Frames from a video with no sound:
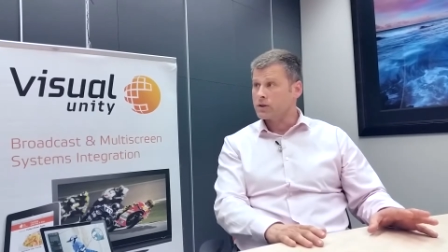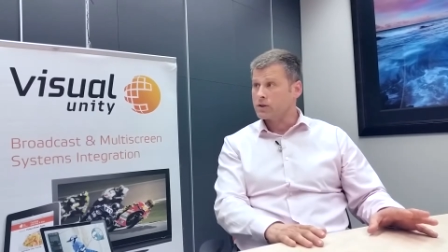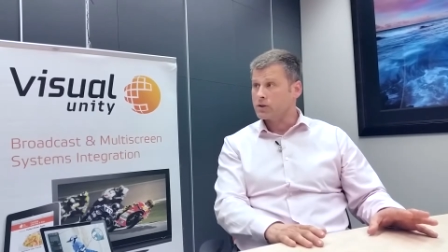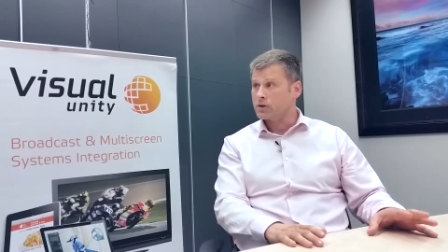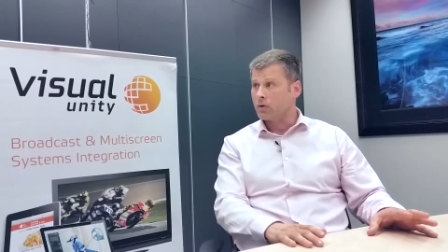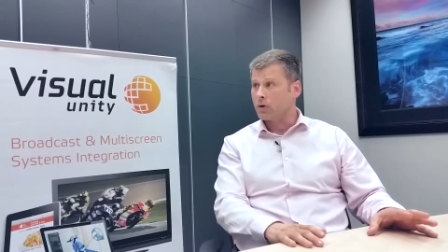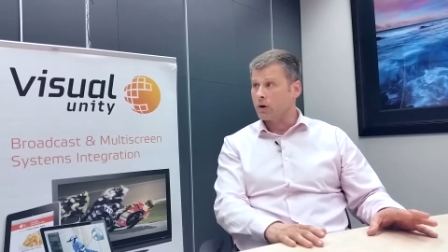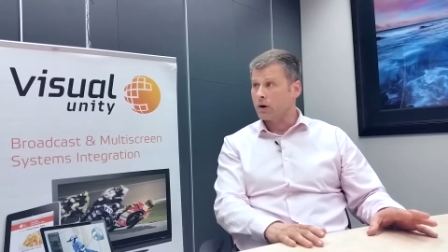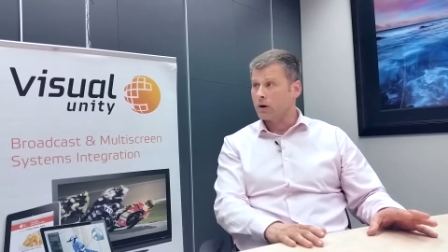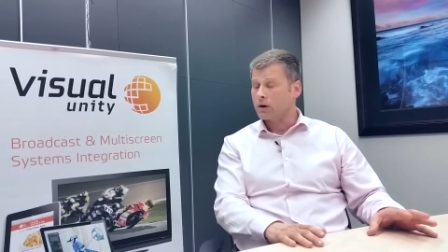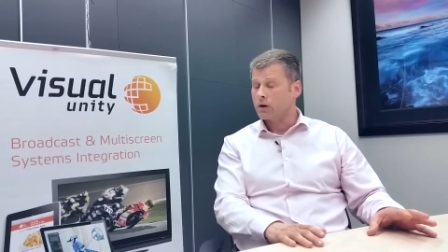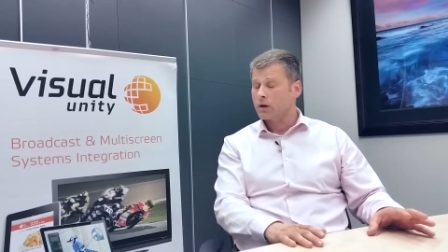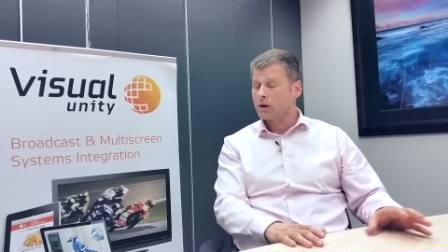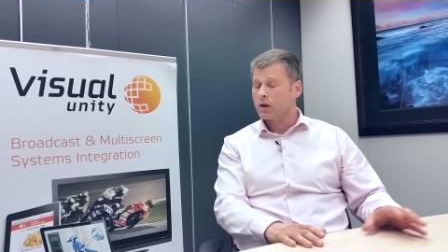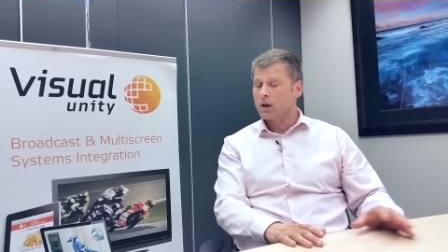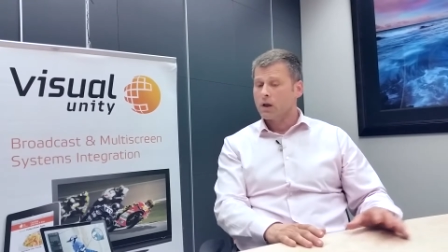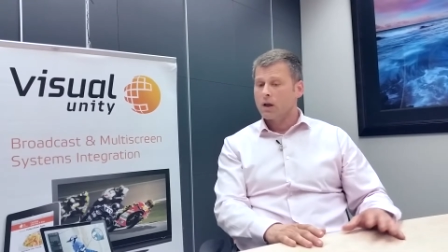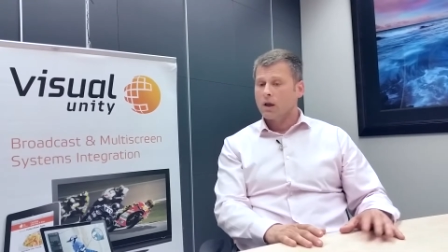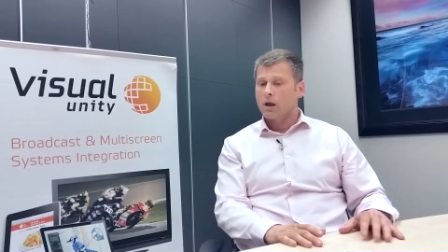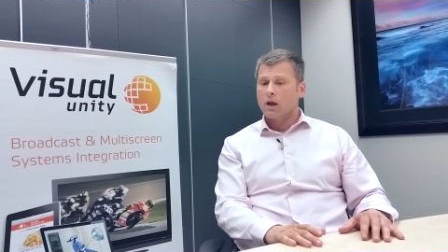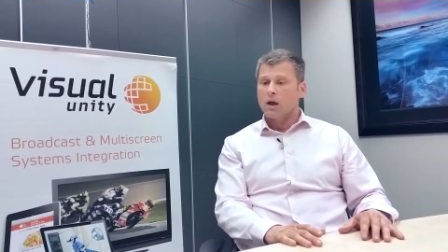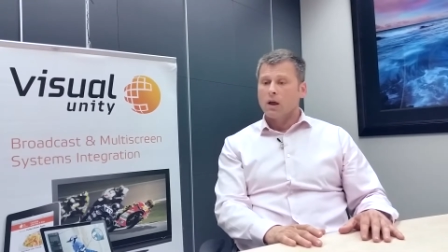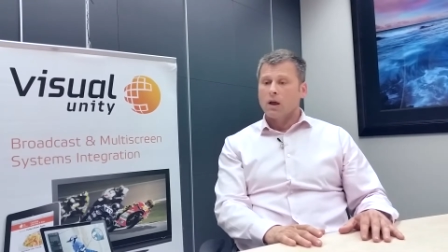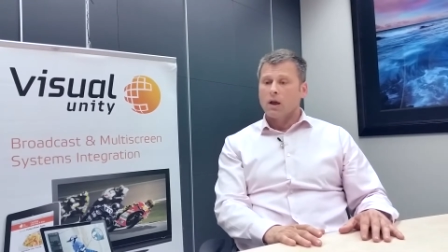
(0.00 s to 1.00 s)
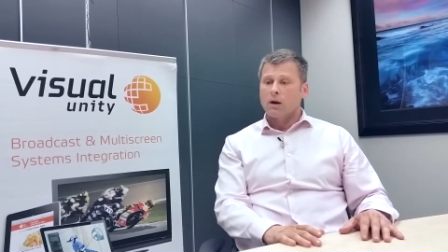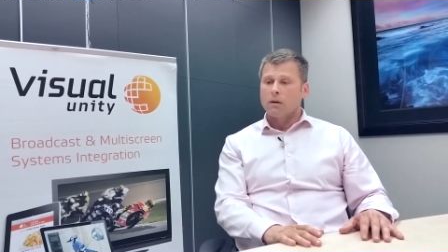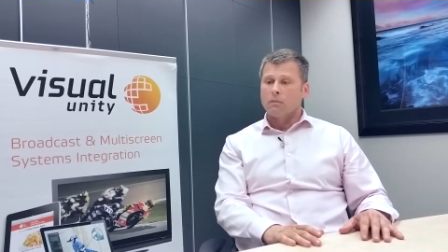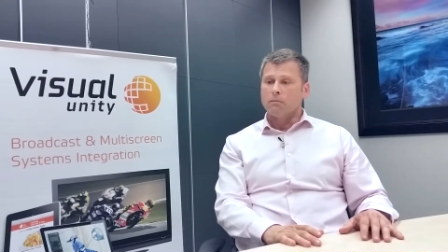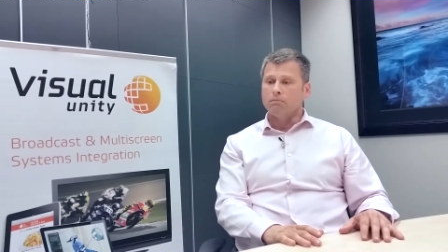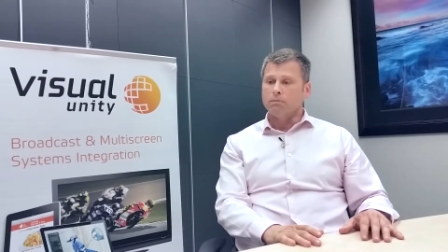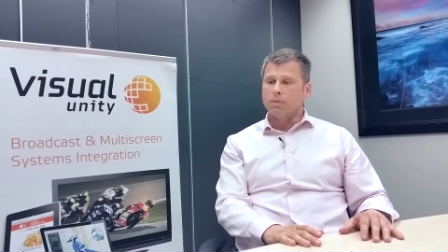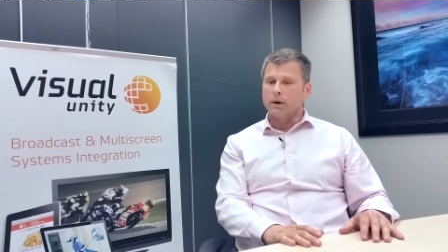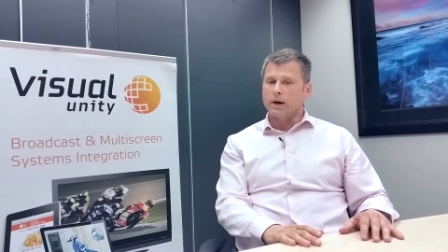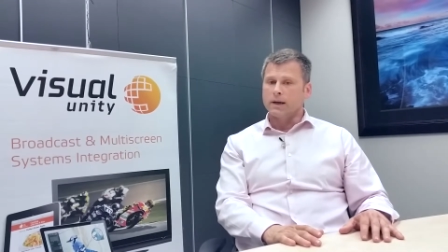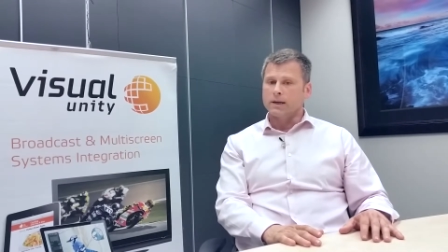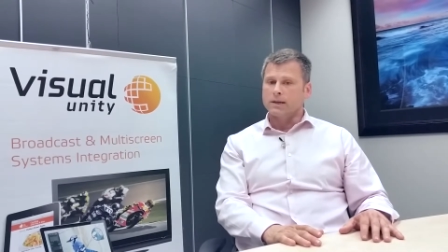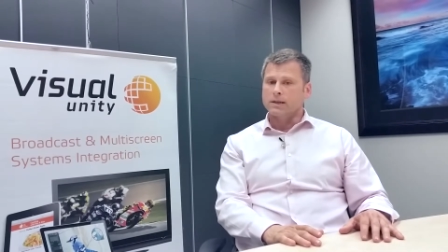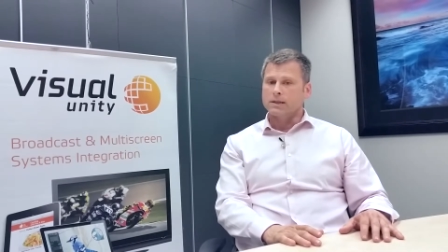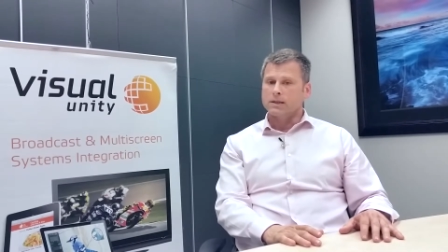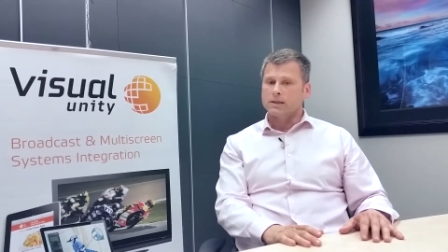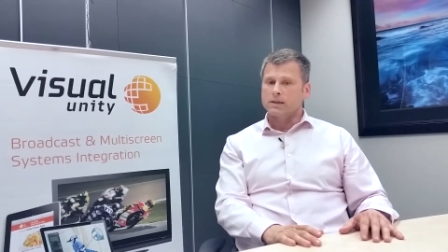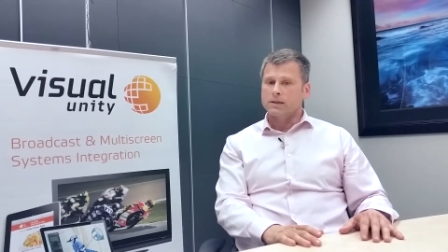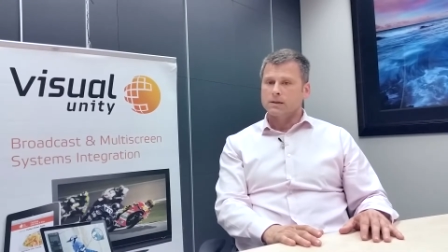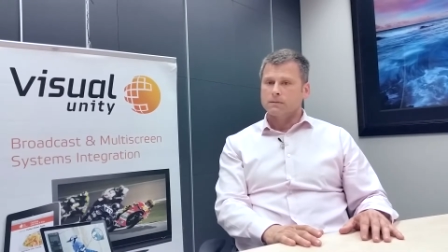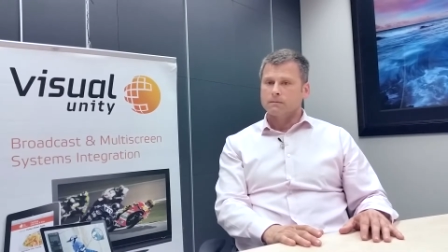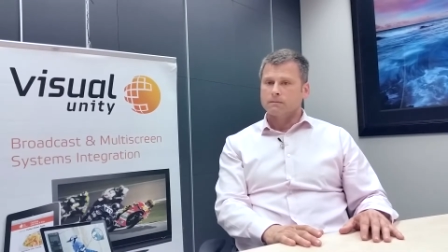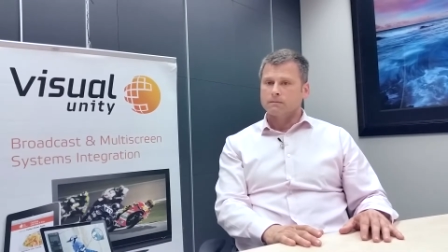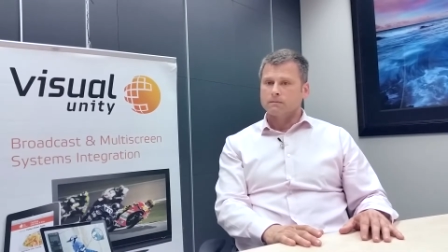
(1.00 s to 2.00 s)
and so on.
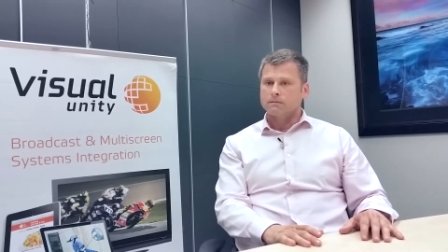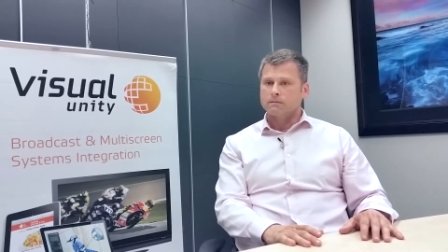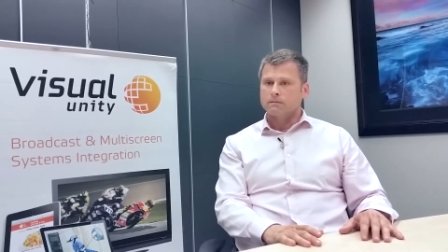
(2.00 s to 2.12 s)
But